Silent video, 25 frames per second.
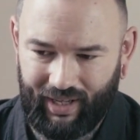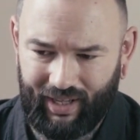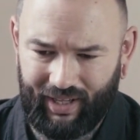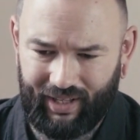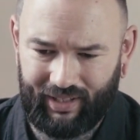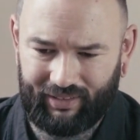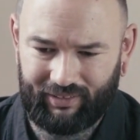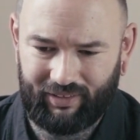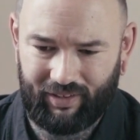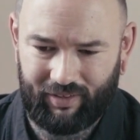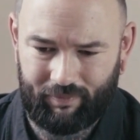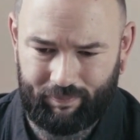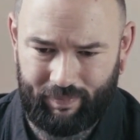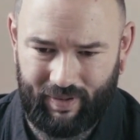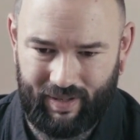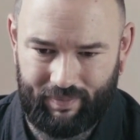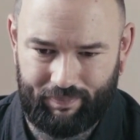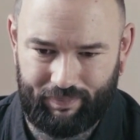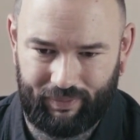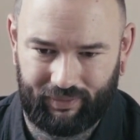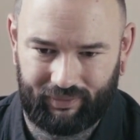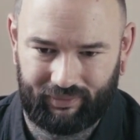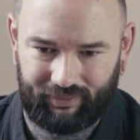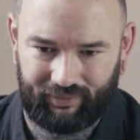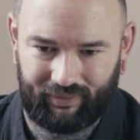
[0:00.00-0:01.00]
a lot of
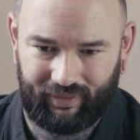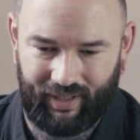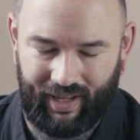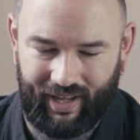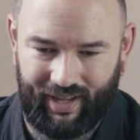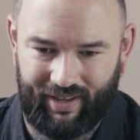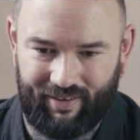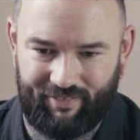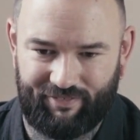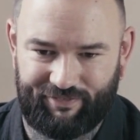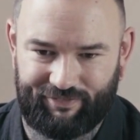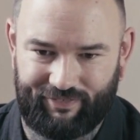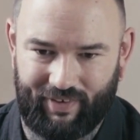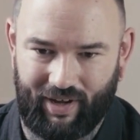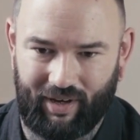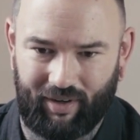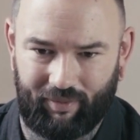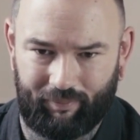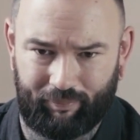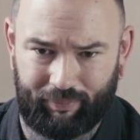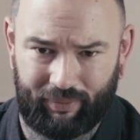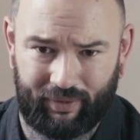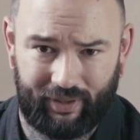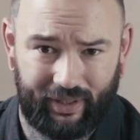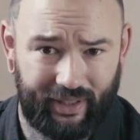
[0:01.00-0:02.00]
people have
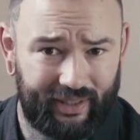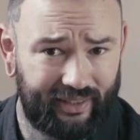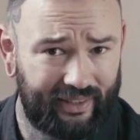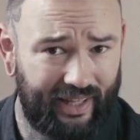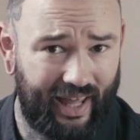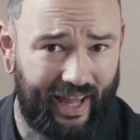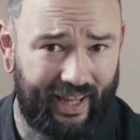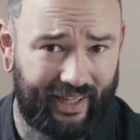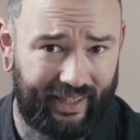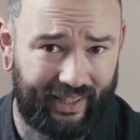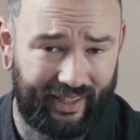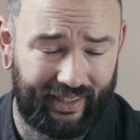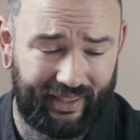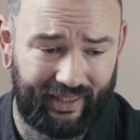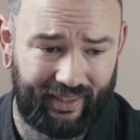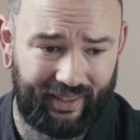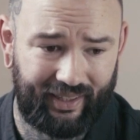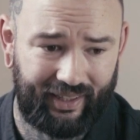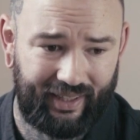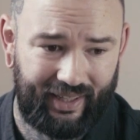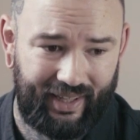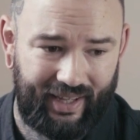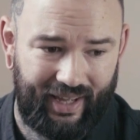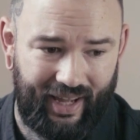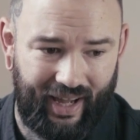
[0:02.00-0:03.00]
felt pretty lacking.